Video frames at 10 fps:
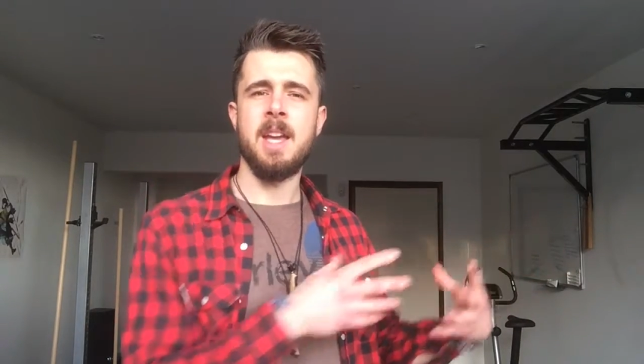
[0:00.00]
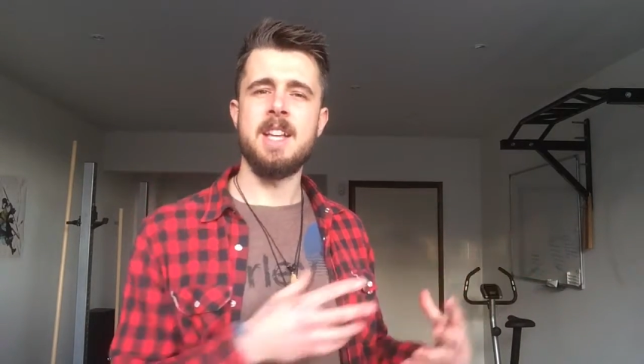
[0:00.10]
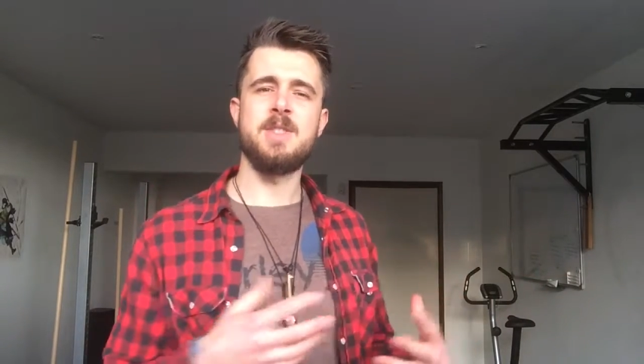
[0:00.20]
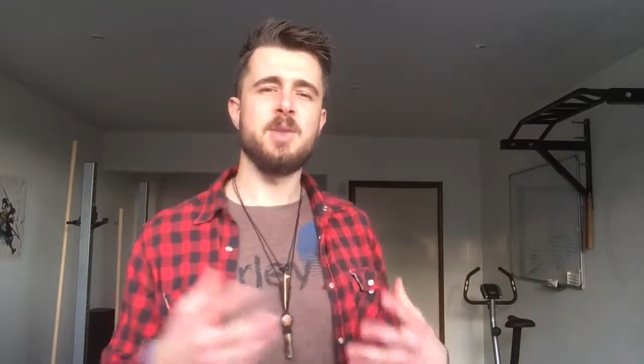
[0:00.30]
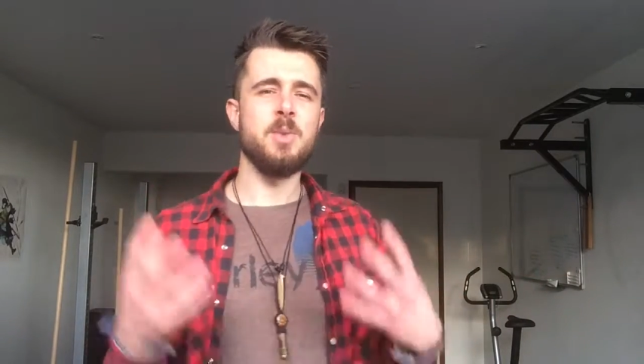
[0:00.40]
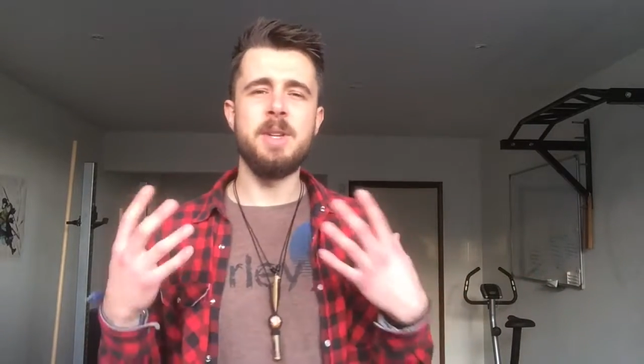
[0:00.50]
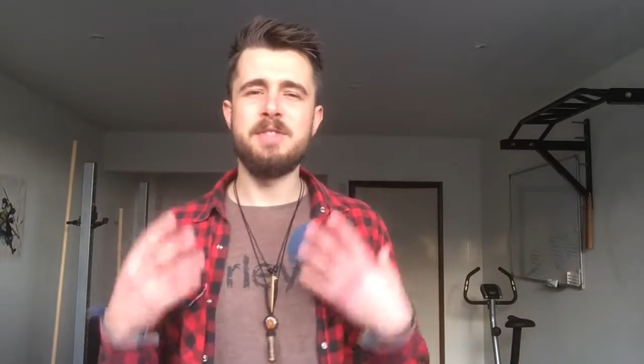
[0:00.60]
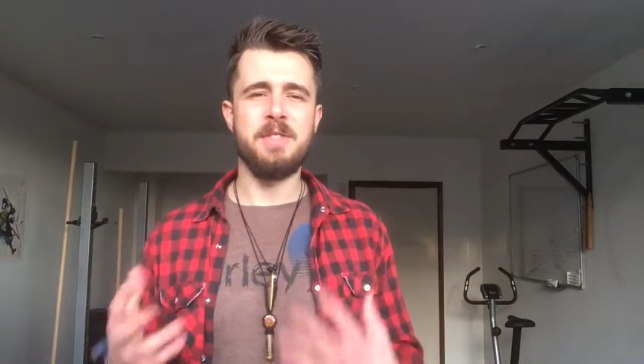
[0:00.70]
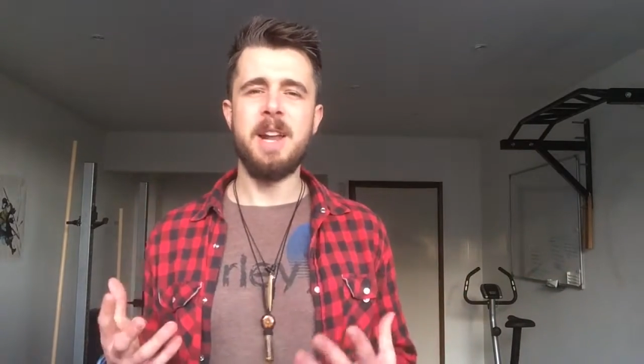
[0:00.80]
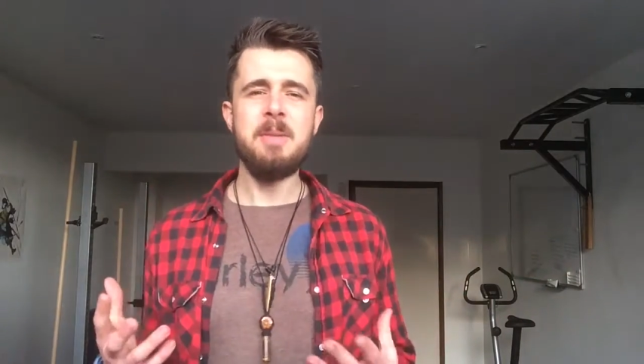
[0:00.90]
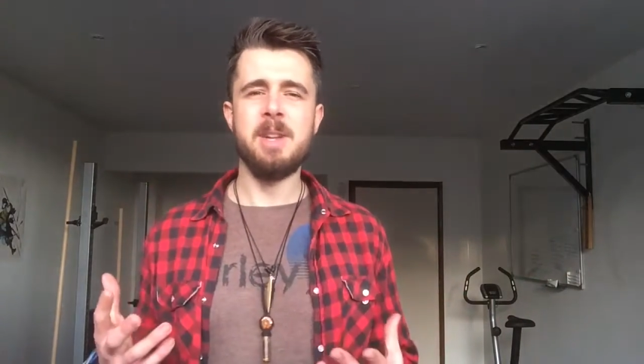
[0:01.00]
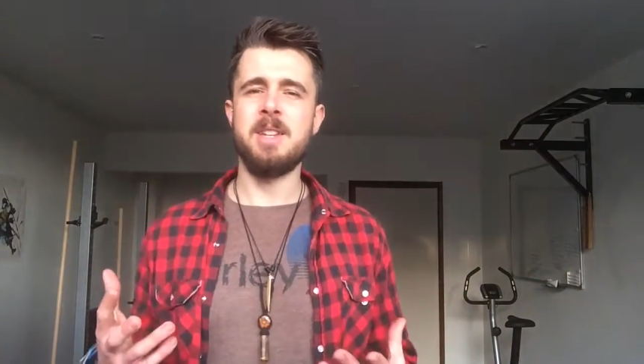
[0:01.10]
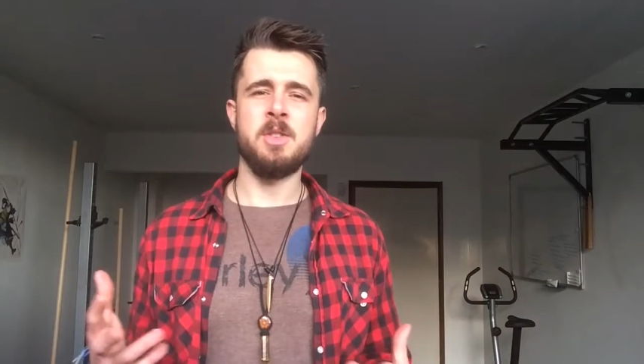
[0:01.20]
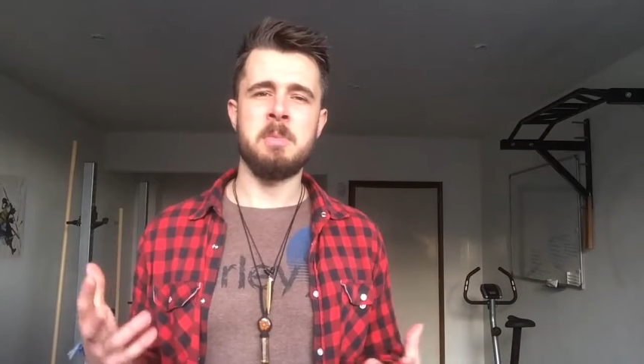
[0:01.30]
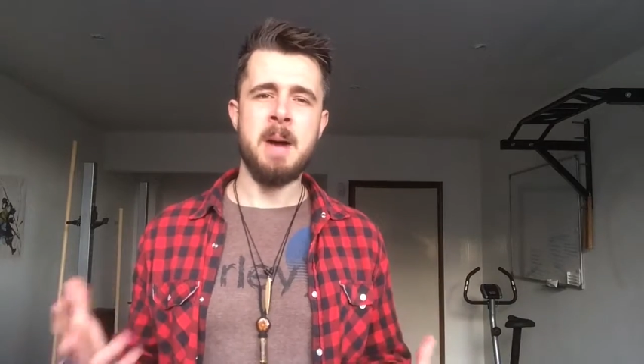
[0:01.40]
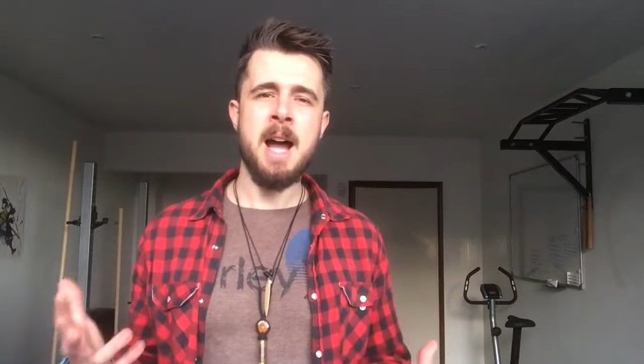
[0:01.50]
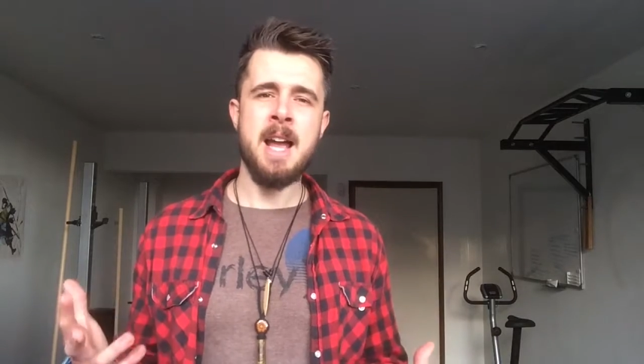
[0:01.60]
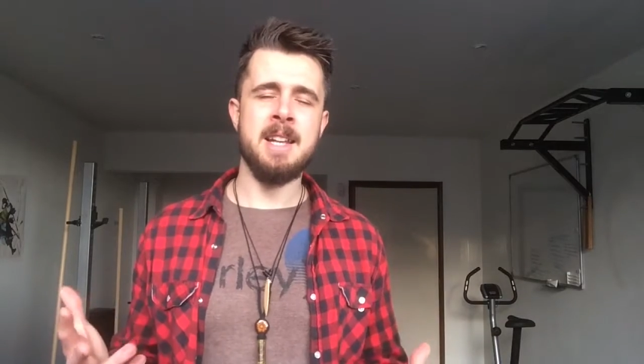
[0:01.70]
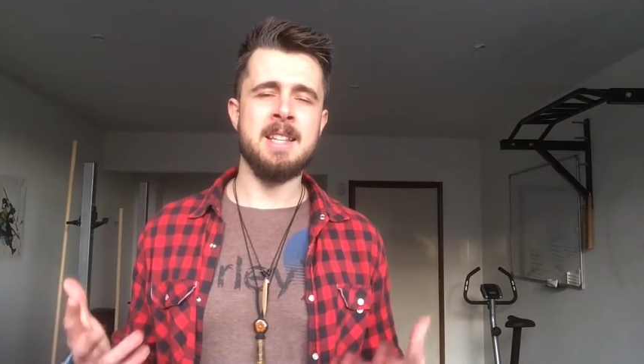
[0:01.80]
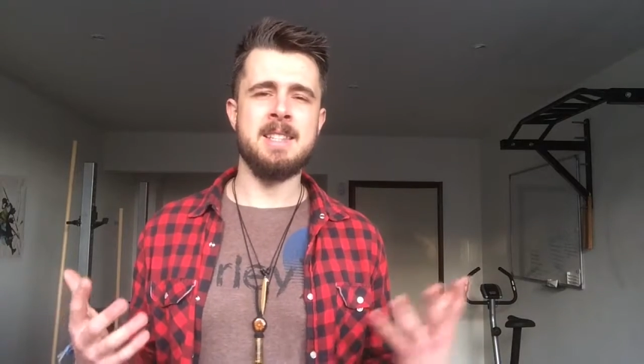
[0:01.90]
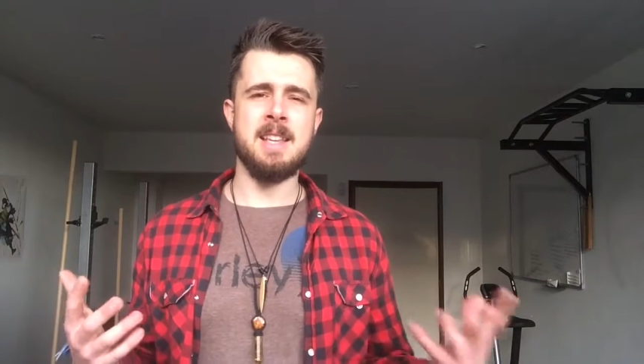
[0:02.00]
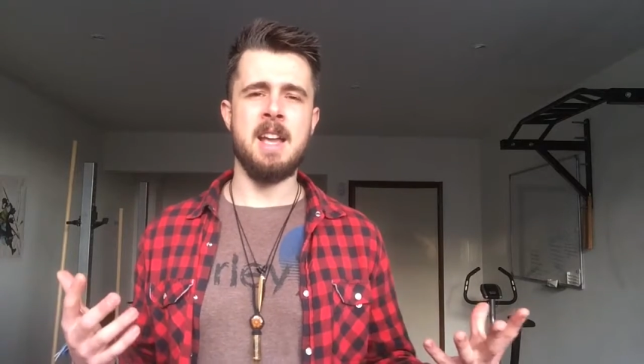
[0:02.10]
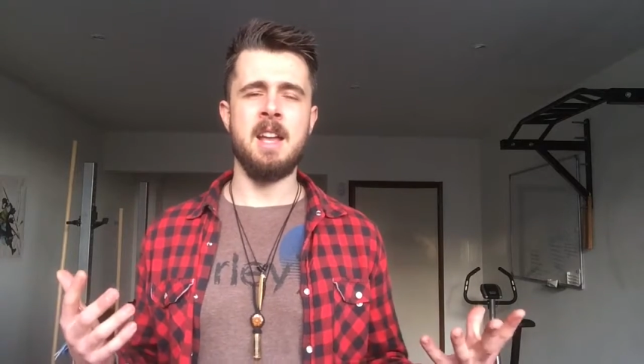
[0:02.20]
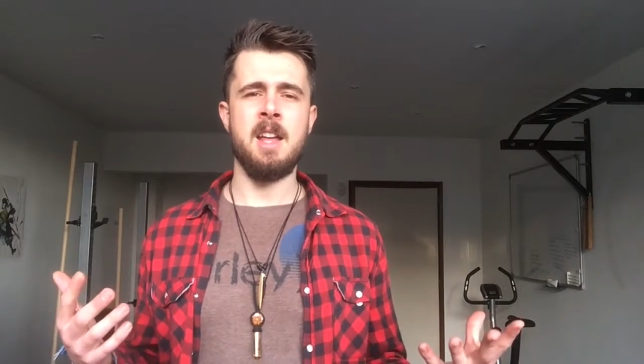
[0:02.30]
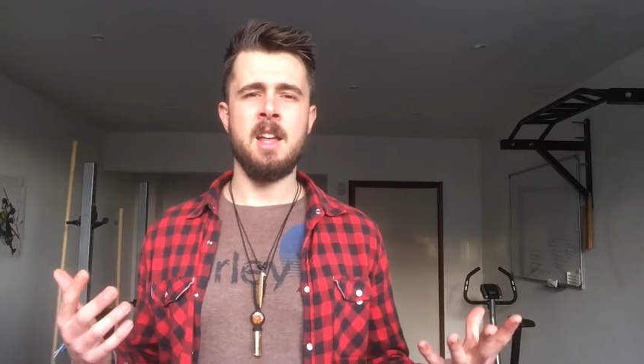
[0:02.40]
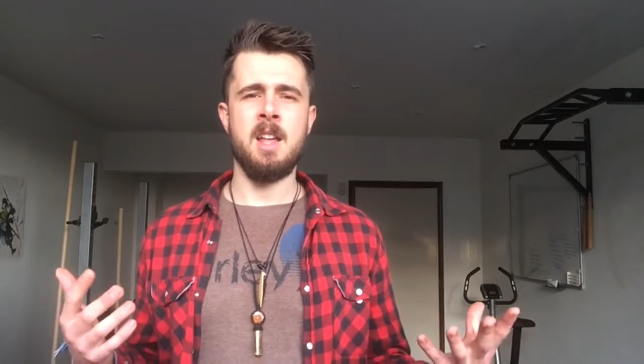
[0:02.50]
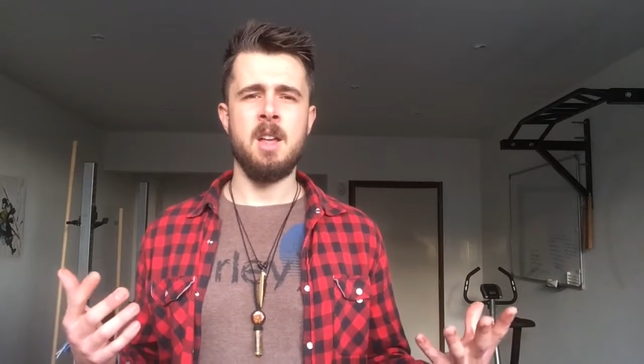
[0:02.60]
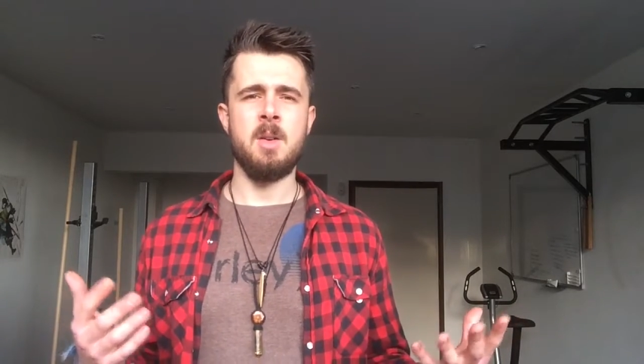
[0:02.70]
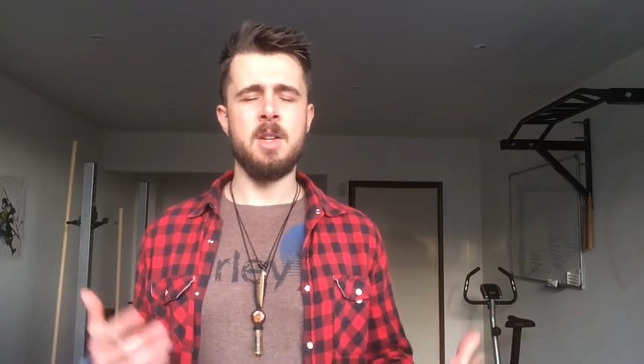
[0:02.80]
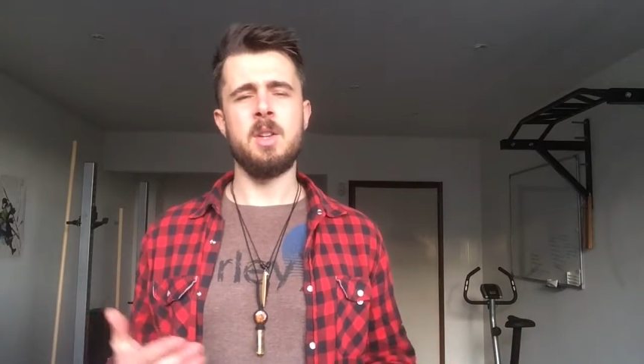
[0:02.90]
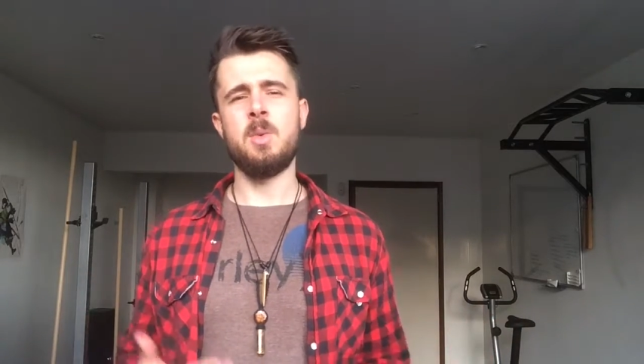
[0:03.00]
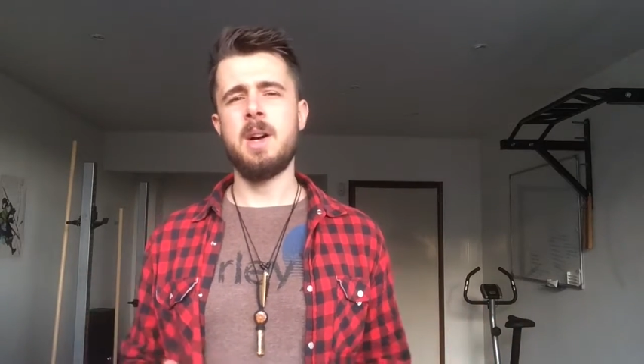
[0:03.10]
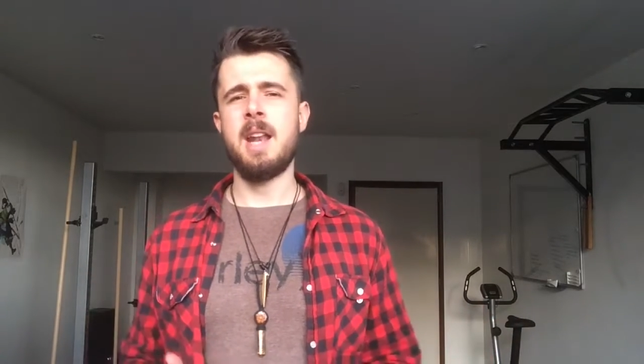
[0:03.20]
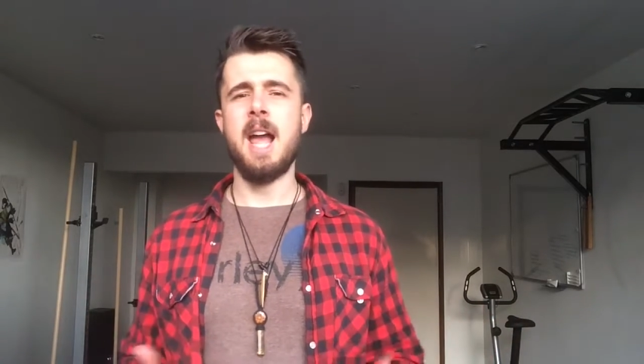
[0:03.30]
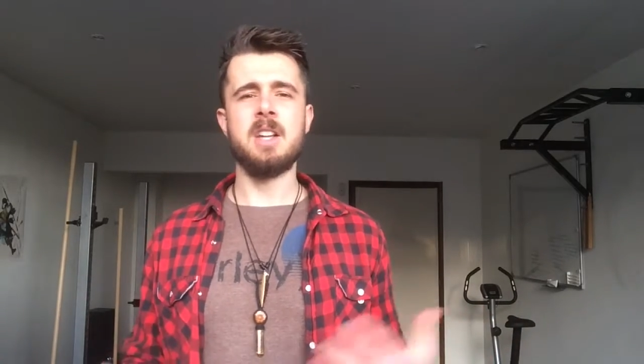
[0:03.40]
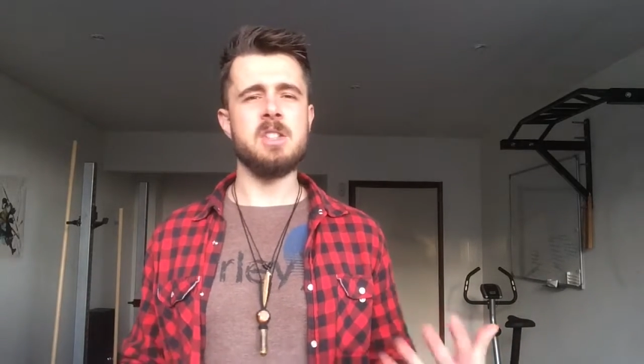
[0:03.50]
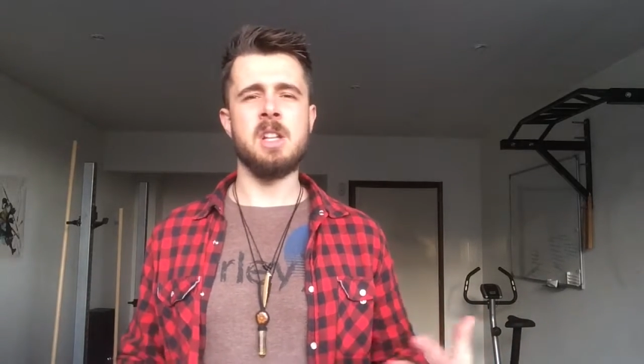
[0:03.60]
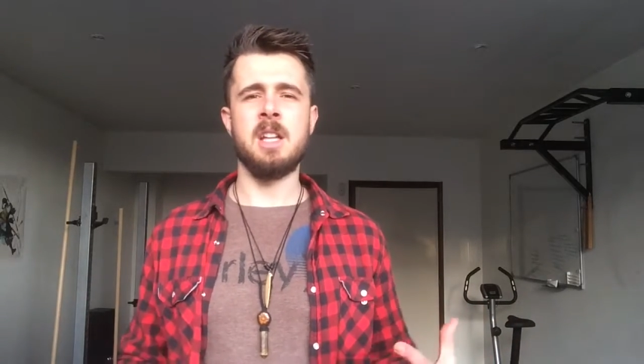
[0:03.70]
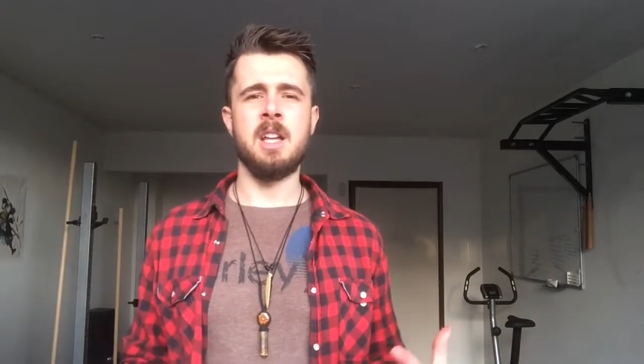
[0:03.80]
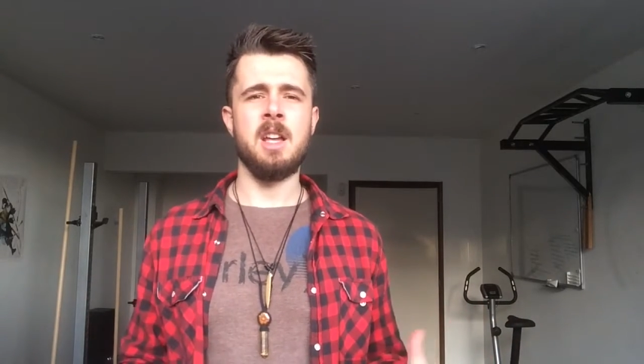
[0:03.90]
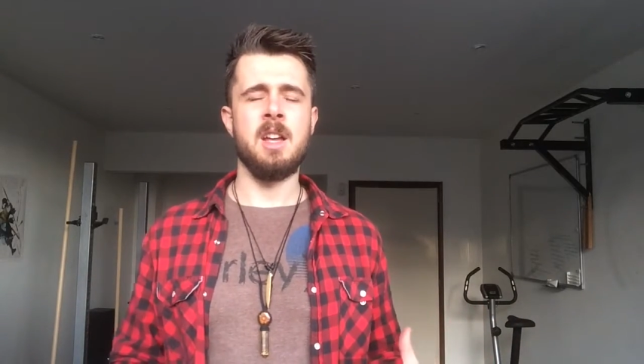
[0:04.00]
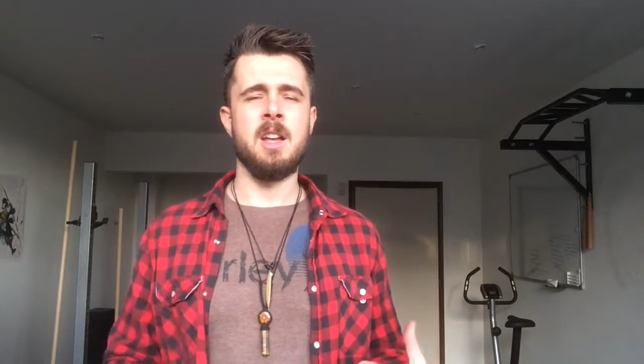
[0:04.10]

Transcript: is to reframe it in your mind and say, well, you know what, actually,